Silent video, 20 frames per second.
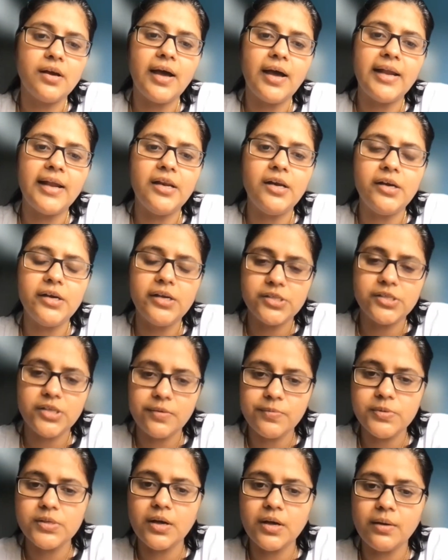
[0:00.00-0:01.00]
analytics
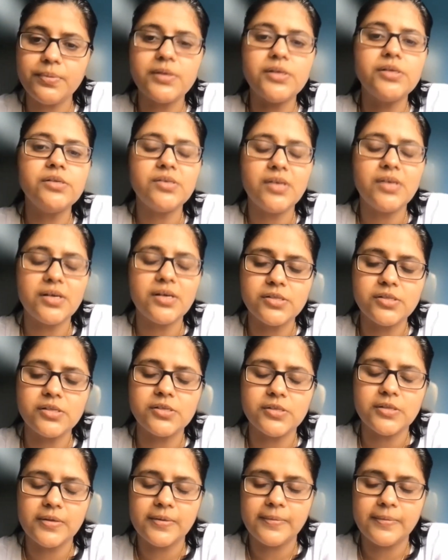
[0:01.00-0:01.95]
service companies does this.